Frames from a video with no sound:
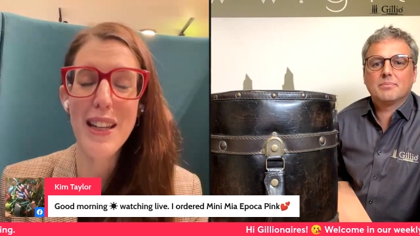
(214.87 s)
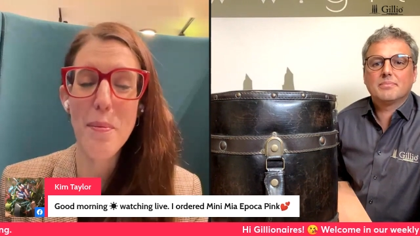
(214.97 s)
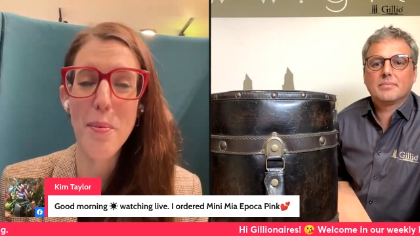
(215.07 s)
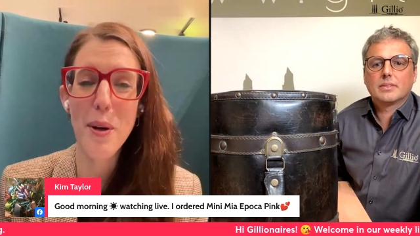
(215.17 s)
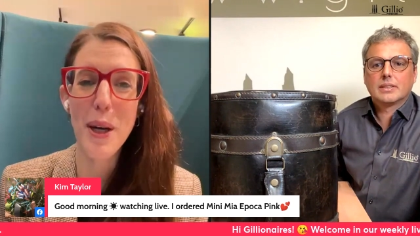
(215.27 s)

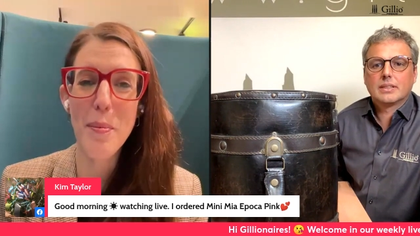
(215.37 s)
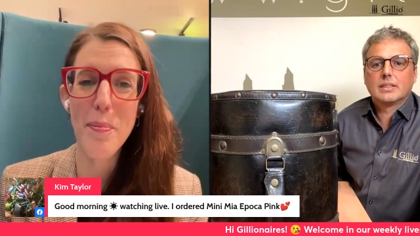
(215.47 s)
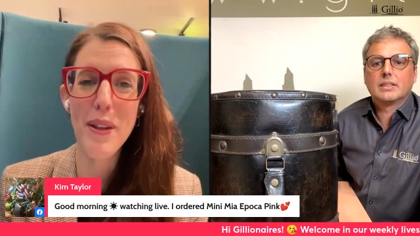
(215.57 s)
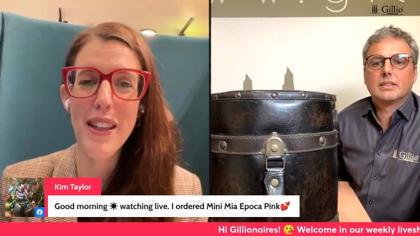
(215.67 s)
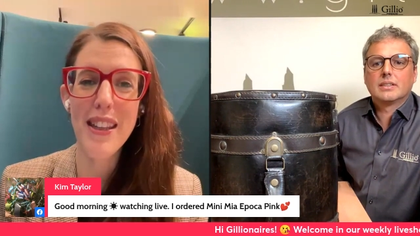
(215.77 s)
Speaker 1: in
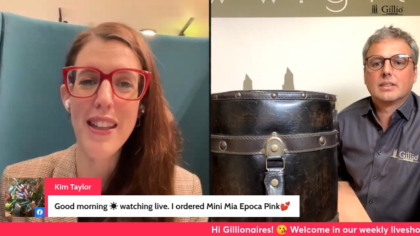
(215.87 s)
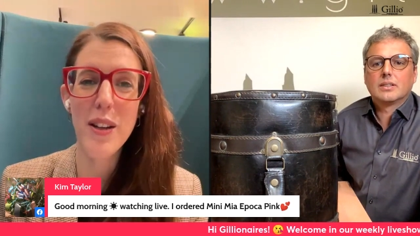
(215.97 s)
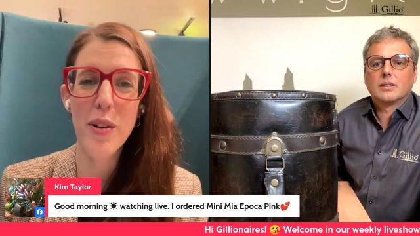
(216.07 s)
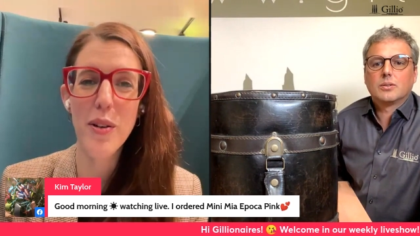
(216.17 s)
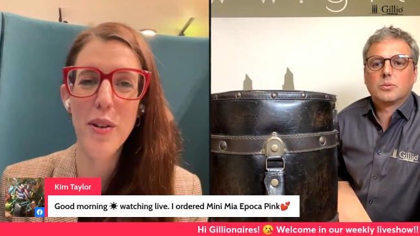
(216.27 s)
Epoca Pink.
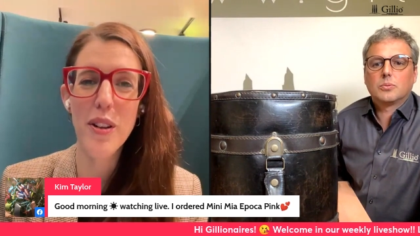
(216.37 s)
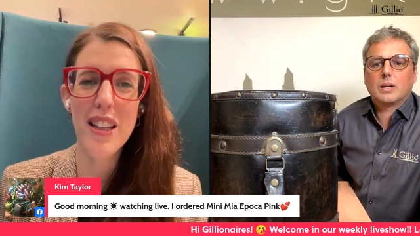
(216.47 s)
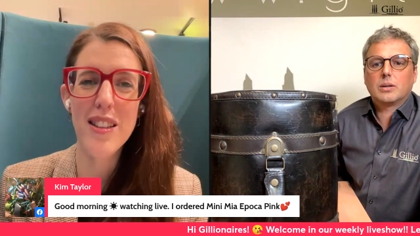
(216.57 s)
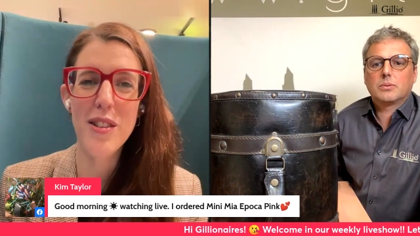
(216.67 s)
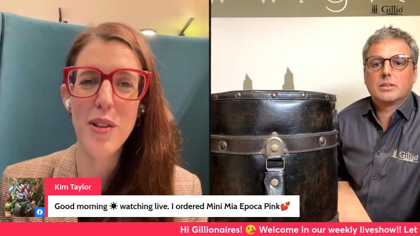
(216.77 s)

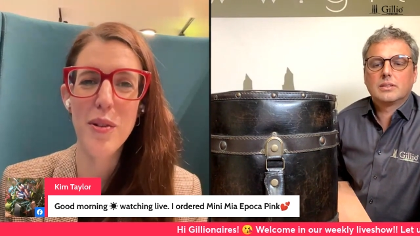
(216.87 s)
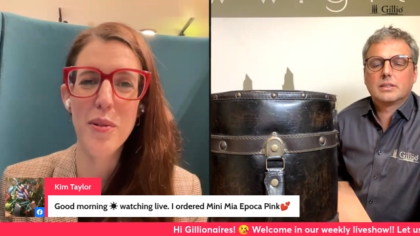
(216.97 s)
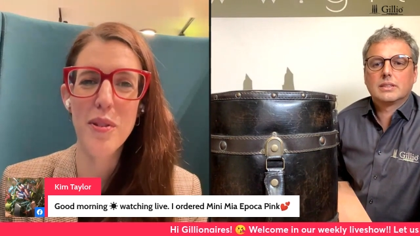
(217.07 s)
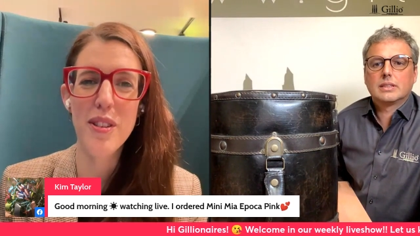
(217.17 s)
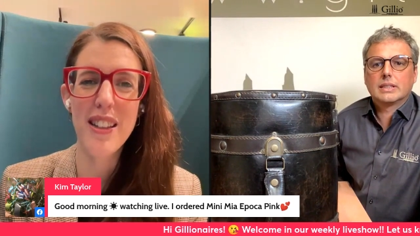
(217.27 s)
Oh, that's
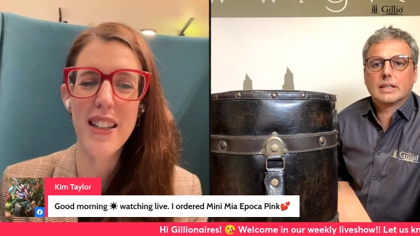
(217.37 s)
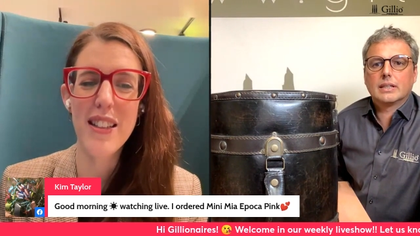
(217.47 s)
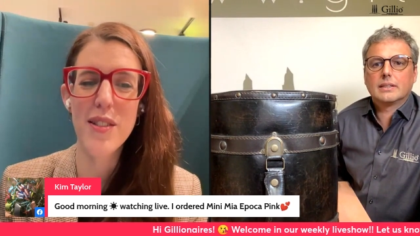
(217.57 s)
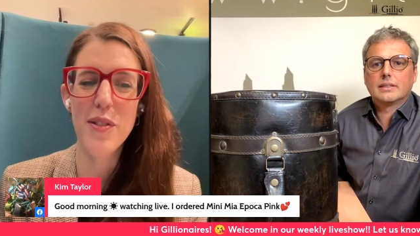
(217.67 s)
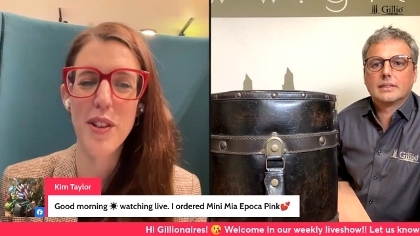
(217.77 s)
cute. Yeah.
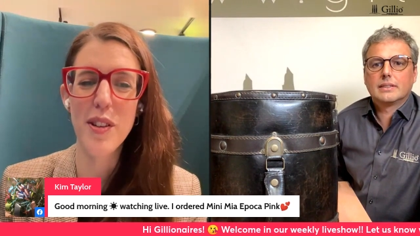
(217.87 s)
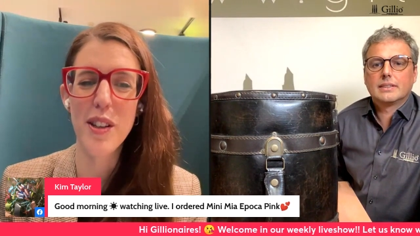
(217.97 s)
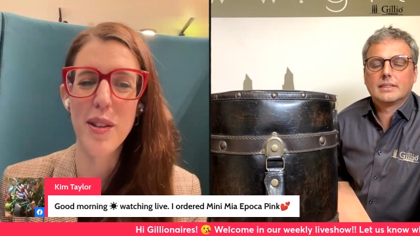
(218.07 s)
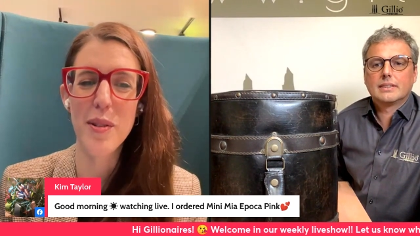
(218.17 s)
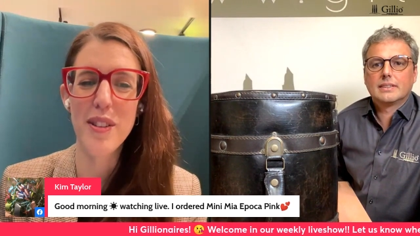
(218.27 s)
That is
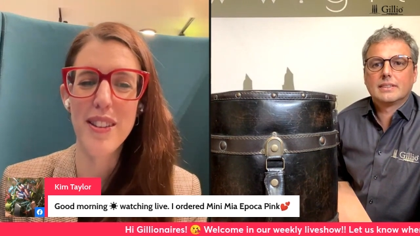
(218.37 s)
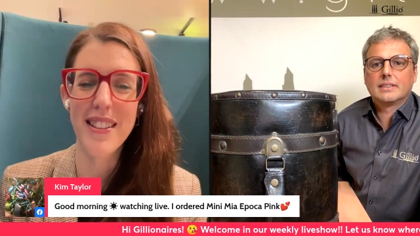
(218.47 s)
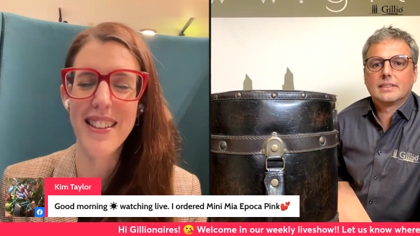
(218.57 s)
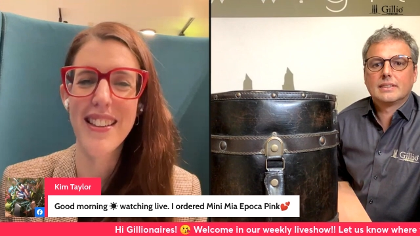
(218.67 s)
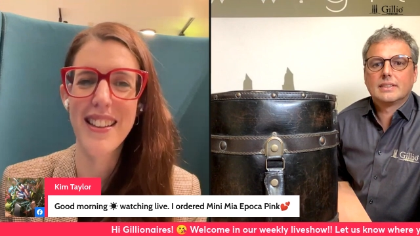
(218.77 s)
very cute.
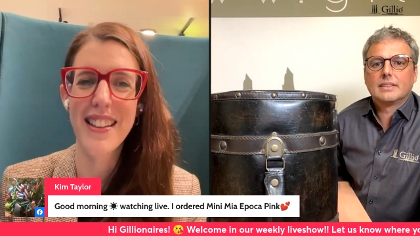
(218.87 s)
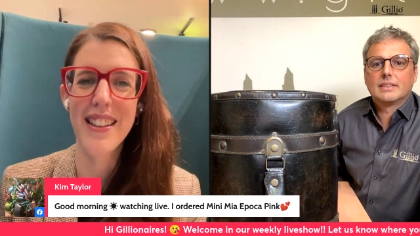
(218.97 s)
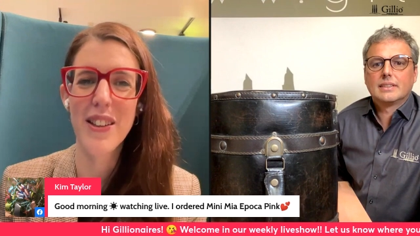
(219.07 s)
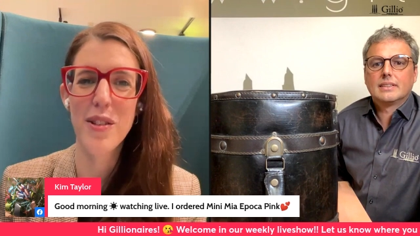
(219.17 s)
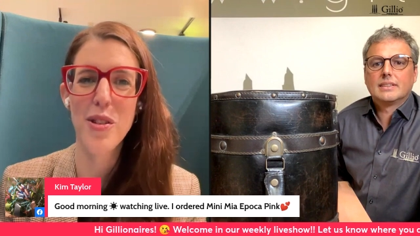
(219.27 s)

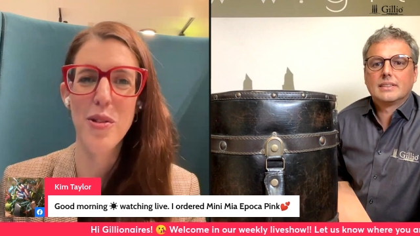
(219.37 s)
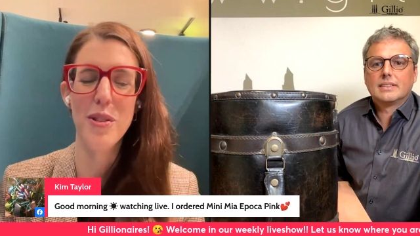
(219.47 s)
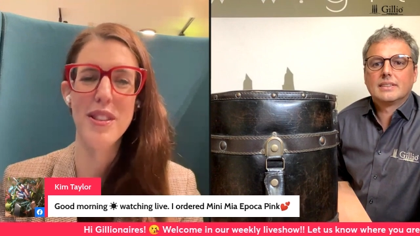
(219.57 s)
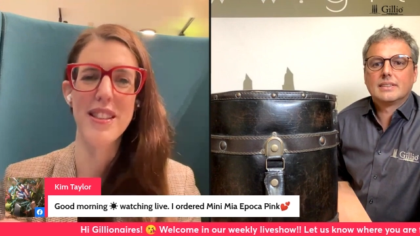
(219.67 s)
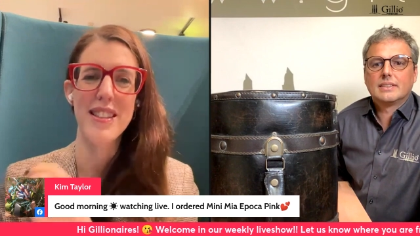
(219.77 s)
Good
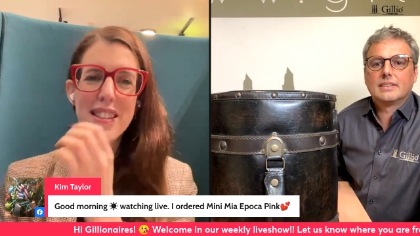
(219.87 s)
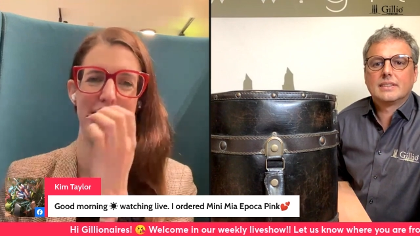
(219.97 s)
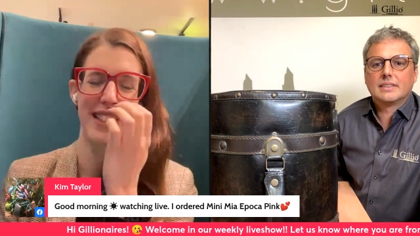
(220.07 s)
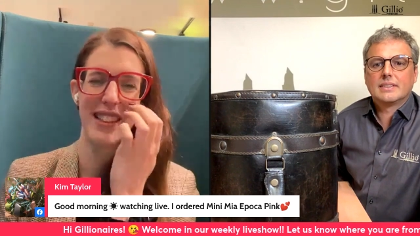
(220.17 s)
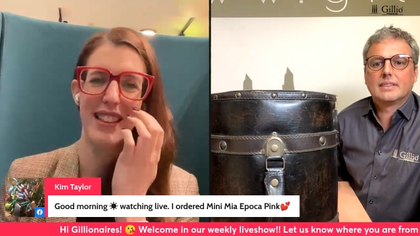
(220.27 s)
choices.
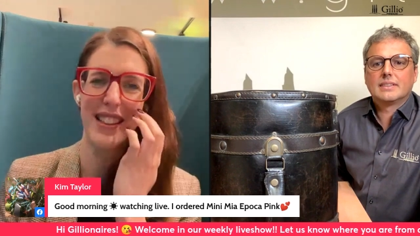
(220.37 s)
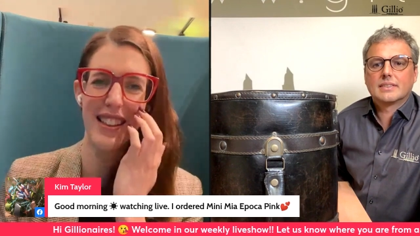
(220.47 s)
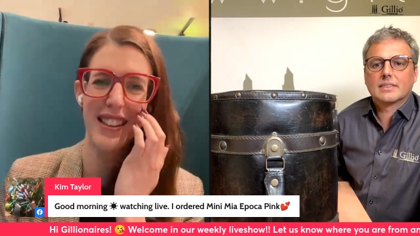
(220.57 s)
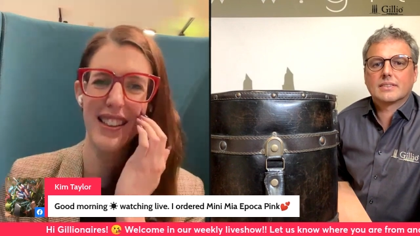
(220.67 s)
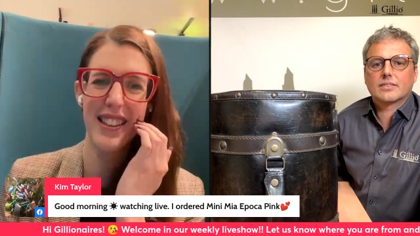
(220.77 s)

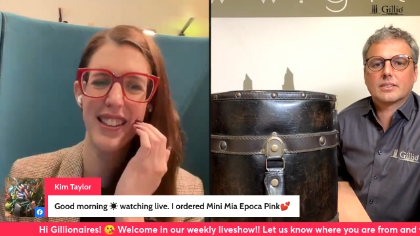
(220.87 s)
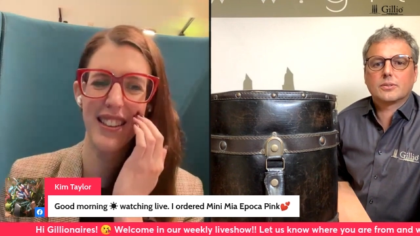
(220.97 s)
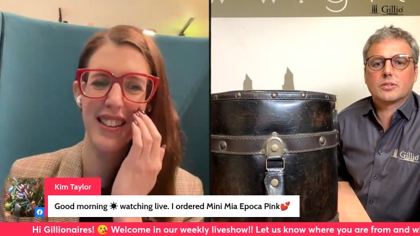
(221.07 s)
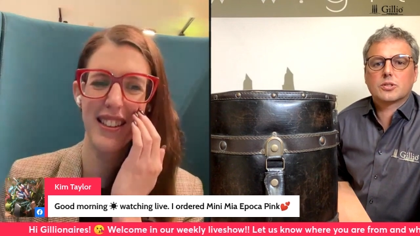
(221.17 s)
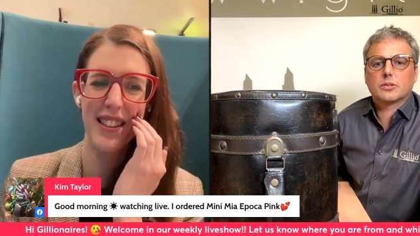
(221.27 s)
Speaker 2: It's a
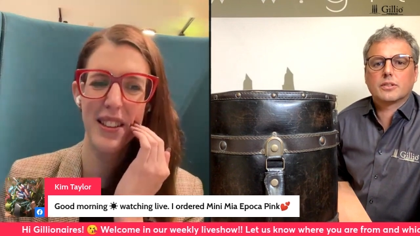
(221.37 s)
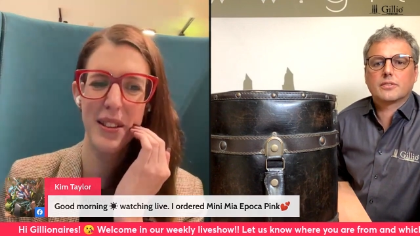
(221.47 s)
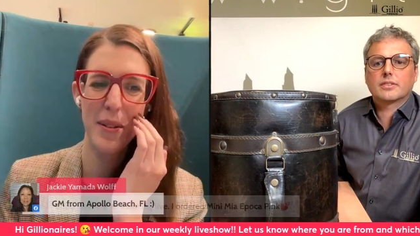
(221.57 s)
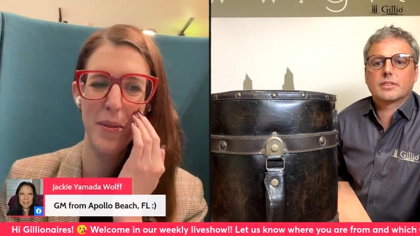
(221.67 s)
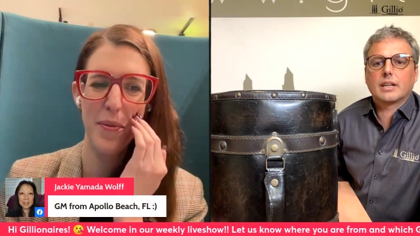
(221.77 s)
good
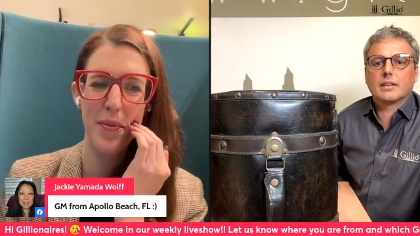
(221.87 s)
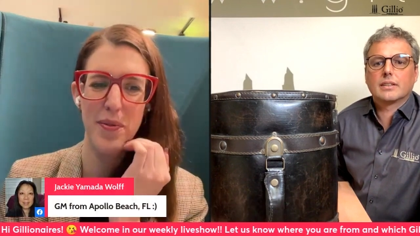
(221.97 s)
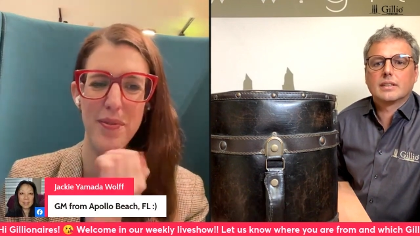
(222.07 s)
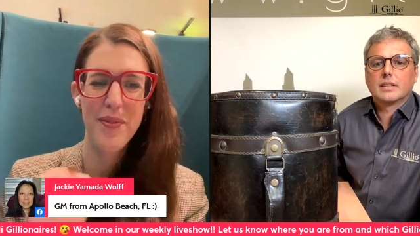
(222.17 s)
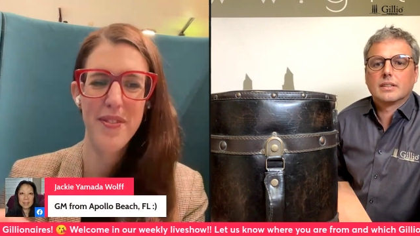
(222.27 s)
choice.
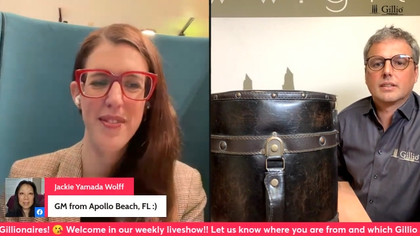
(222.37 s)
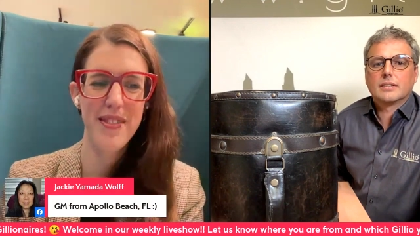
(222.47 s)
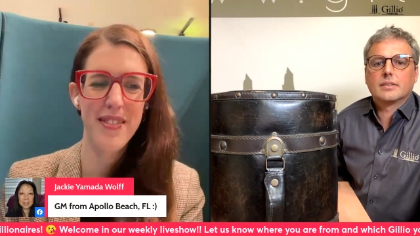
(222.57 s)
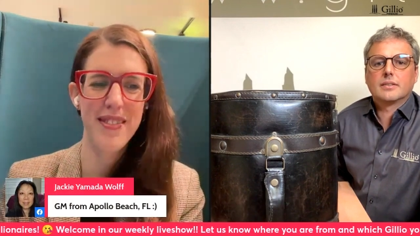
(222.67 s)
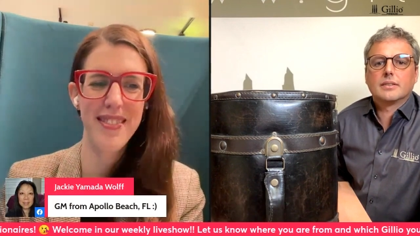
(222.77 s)

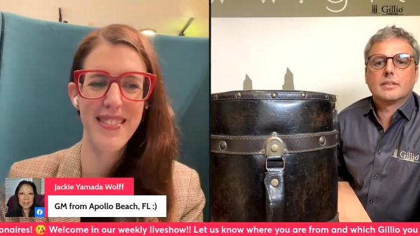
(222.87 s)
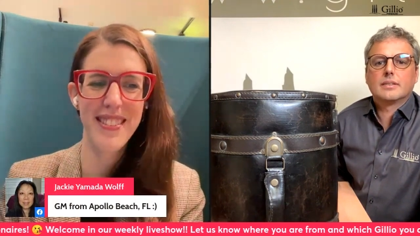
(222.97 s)
Yeah.